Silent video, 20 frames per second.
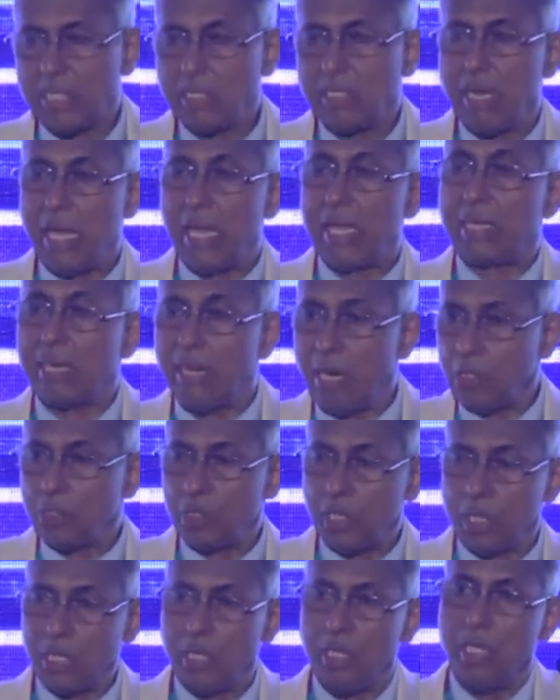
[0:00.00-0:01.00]
like
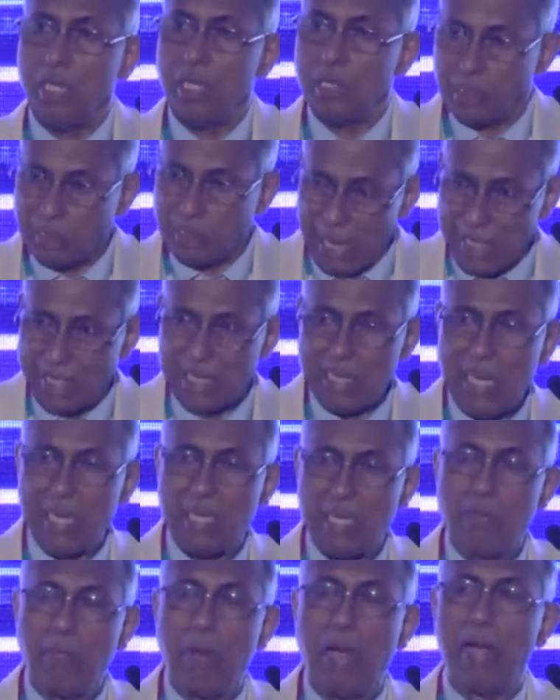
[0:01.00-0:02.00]
culture, starting
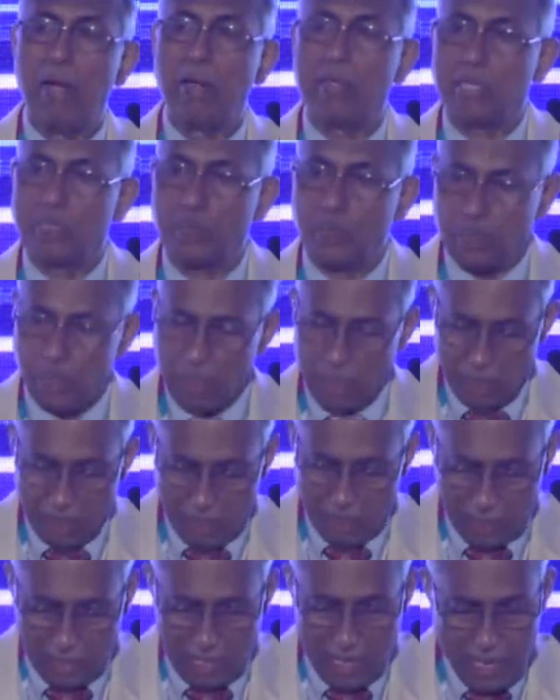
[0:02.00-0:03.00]
antibiotics
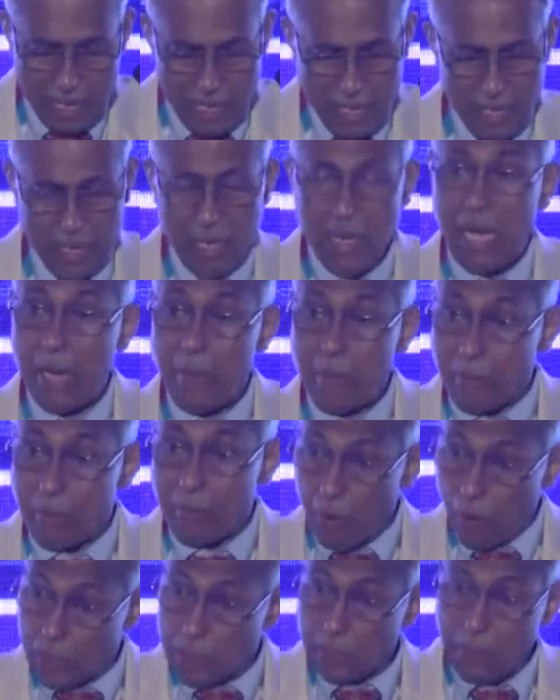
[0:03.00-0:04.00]
early and
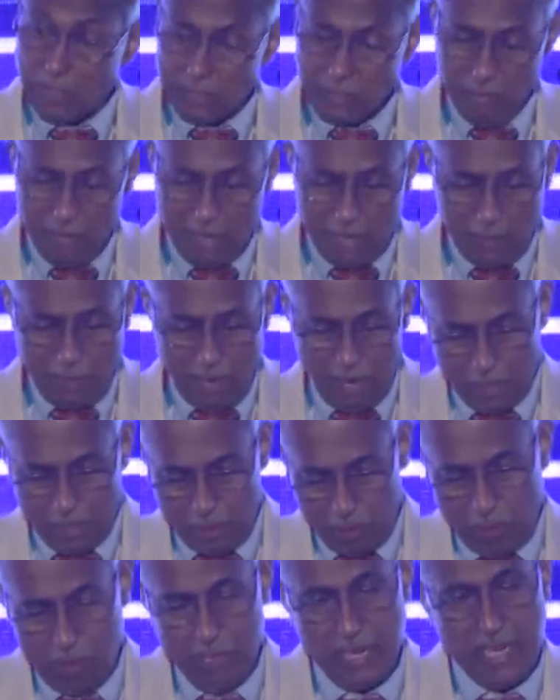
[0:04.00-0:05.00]
broad spectrum antibiotic, you
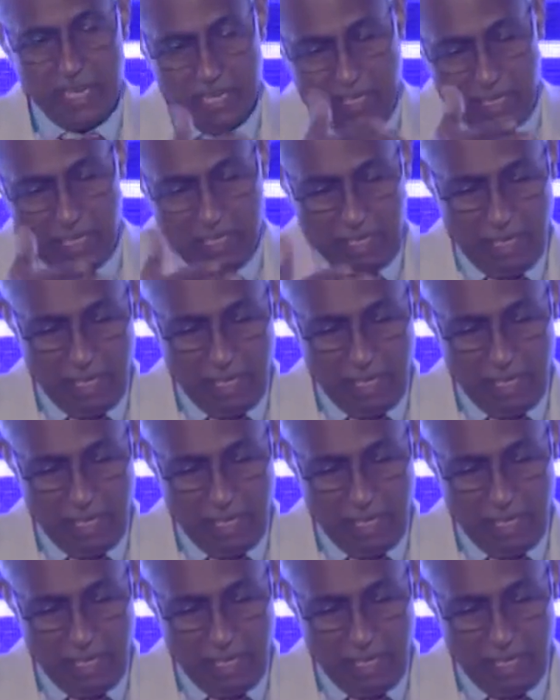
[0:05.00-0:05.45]
already heard